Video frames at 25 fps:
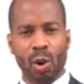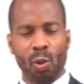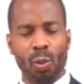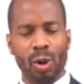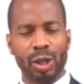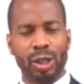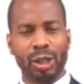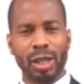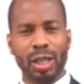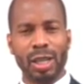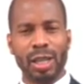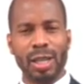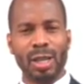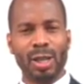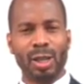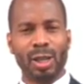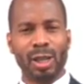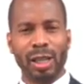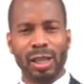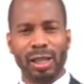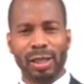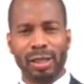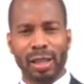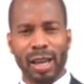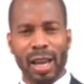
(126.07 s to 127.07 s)
which
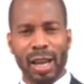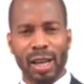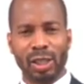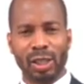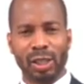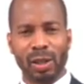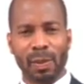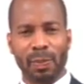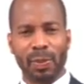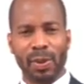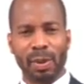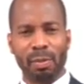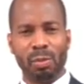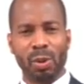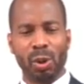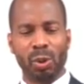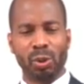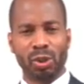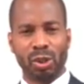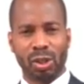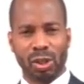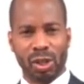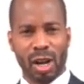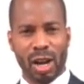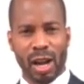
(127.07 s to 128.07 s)
easily takes up the
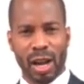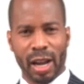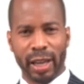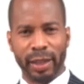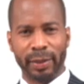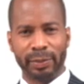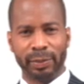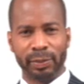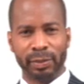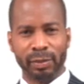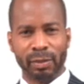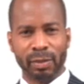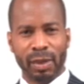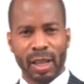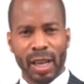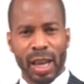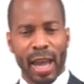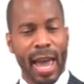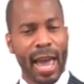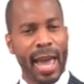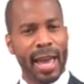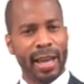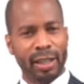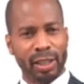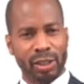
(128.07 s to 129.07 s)
most time
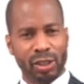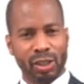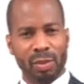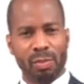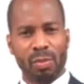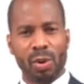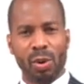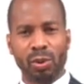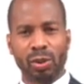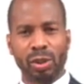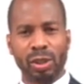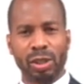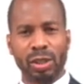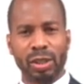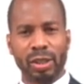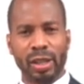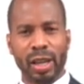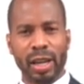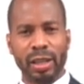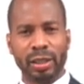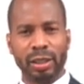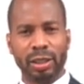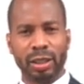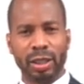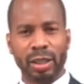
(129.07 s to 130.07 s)
and is the most
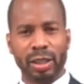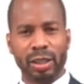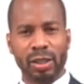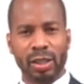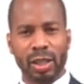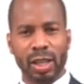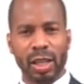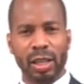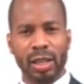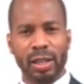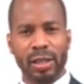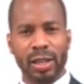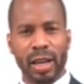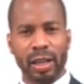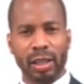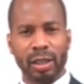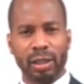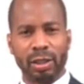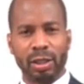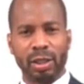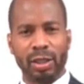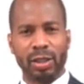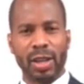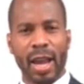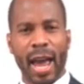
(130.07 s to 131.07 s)
contentious in a
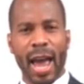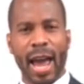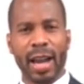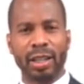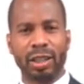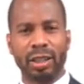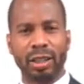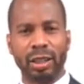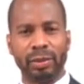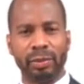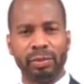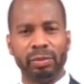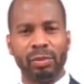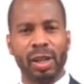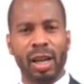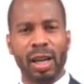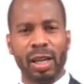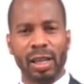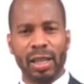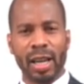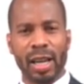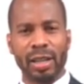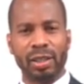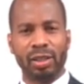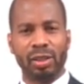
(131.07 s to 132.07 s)
negligence action
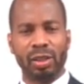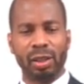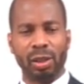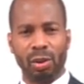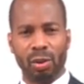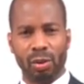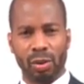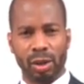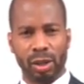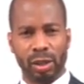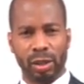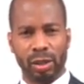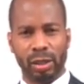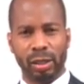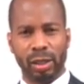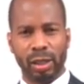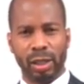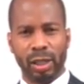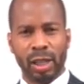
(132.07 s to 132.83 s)
against the lawyer,